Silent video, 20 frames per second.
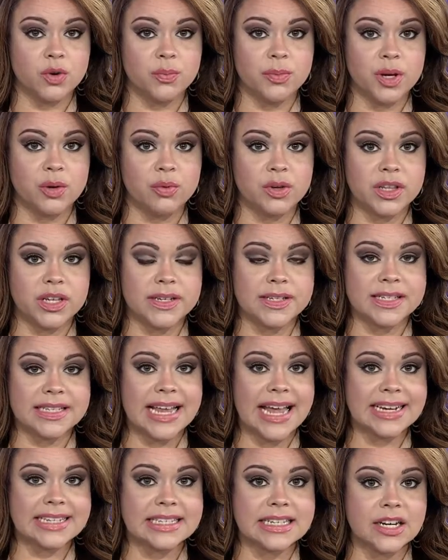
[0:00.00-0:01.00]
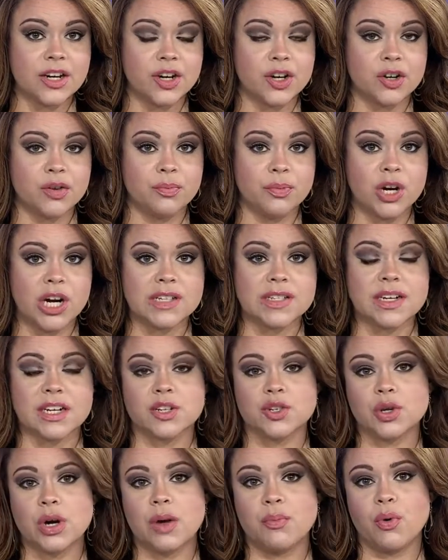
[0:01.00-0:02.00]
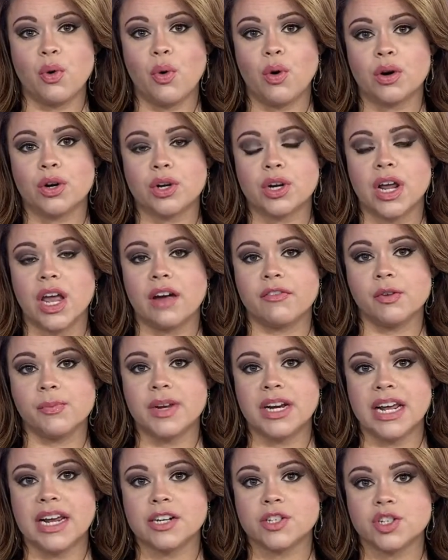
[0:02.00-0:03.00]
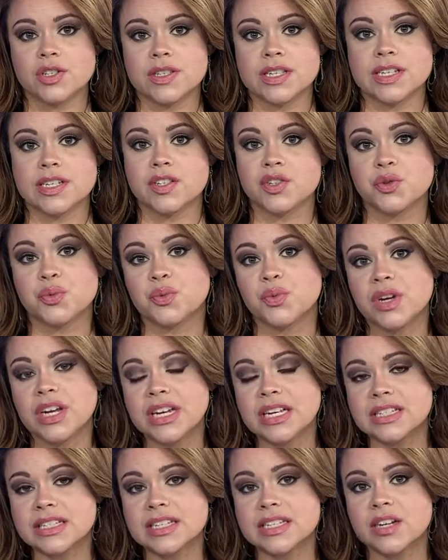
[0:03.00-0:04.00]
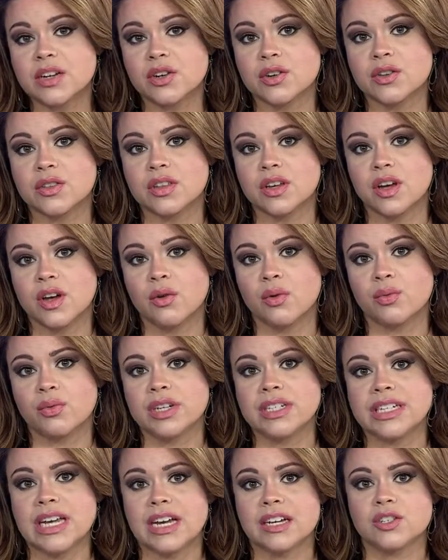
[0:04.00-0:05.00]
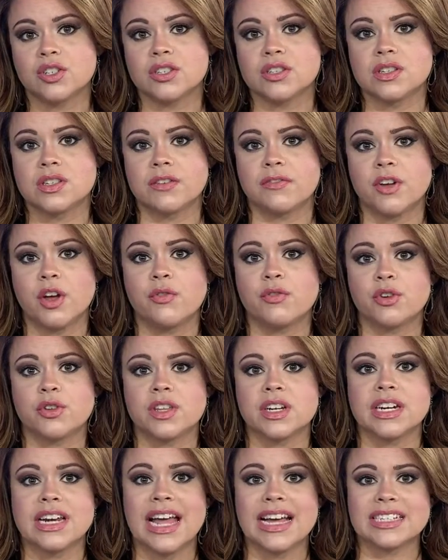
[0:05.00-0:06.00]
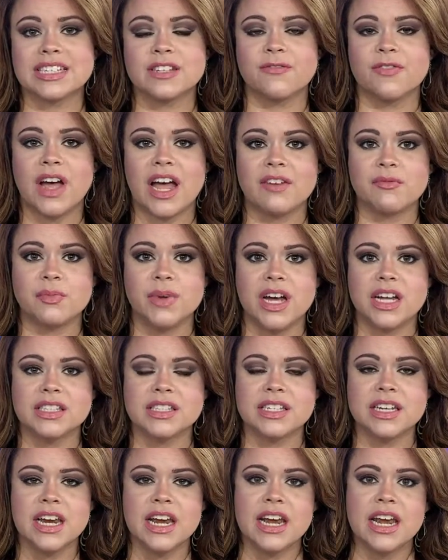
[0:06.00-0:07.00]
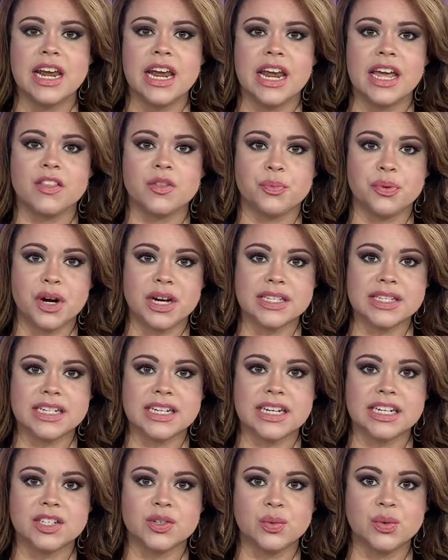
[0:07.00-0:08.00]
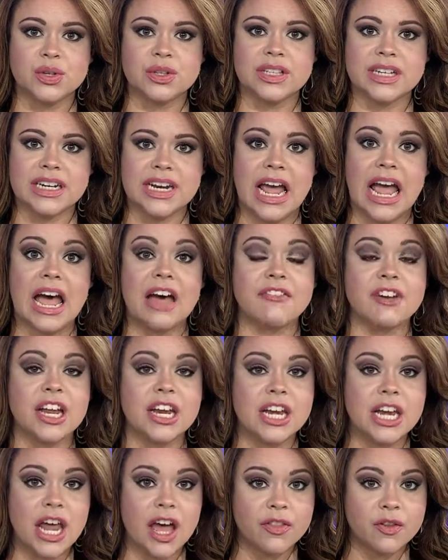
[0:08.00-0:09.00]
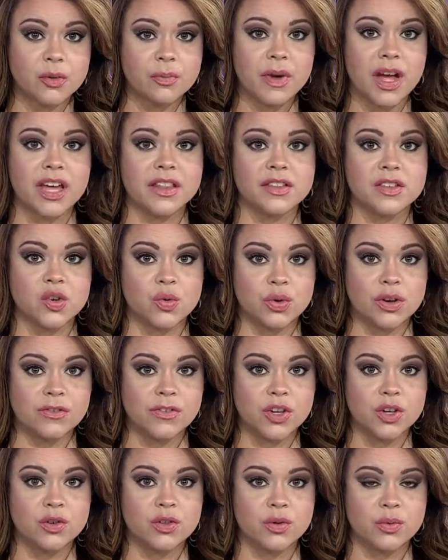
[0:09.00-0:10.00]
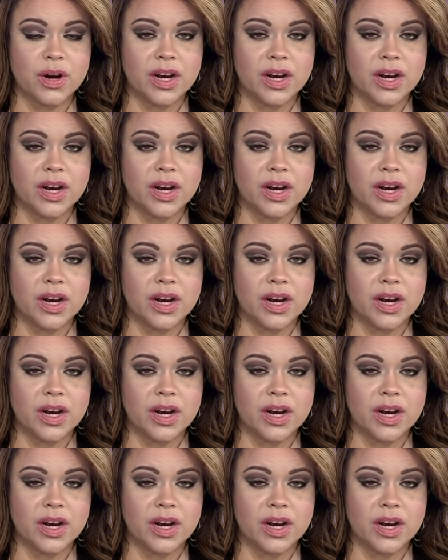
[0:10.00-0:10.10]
will be released next year. President Trump ordered government agencies to reconsider the redactions of over the next five months, and the president will then have another month to review the